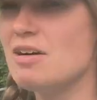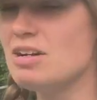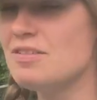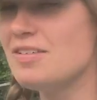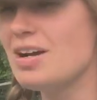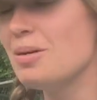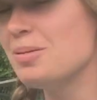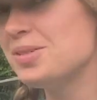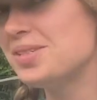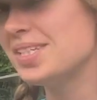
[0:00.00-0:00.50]
if
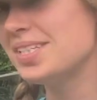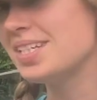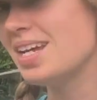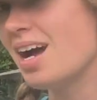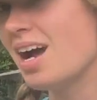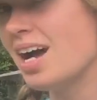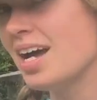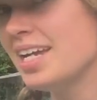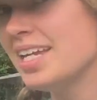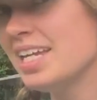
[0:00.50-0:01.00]
I was to
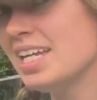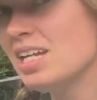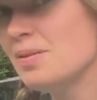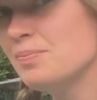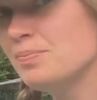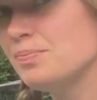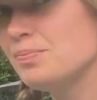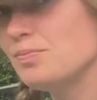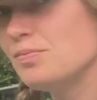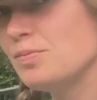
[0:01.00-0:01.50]
tie
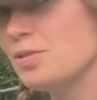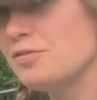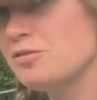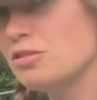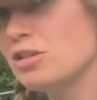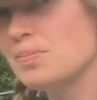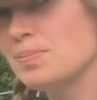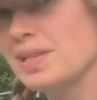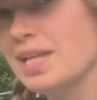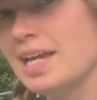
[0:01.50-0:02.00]
him
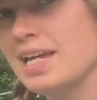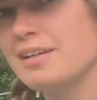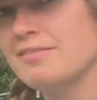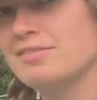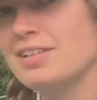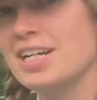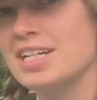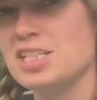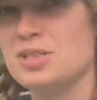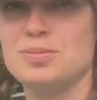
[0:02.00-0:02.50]
before applying
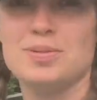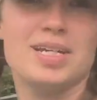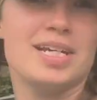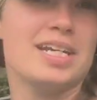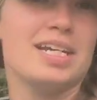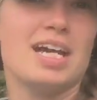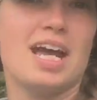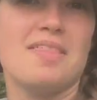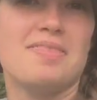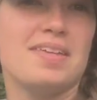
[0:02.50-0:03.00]
fly
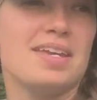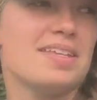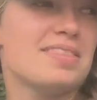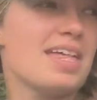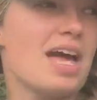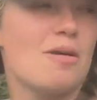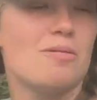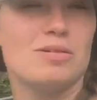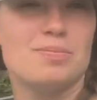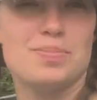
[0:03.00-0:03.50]
spray, I think
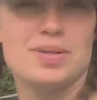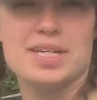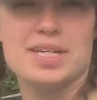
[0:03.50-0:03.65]
that would be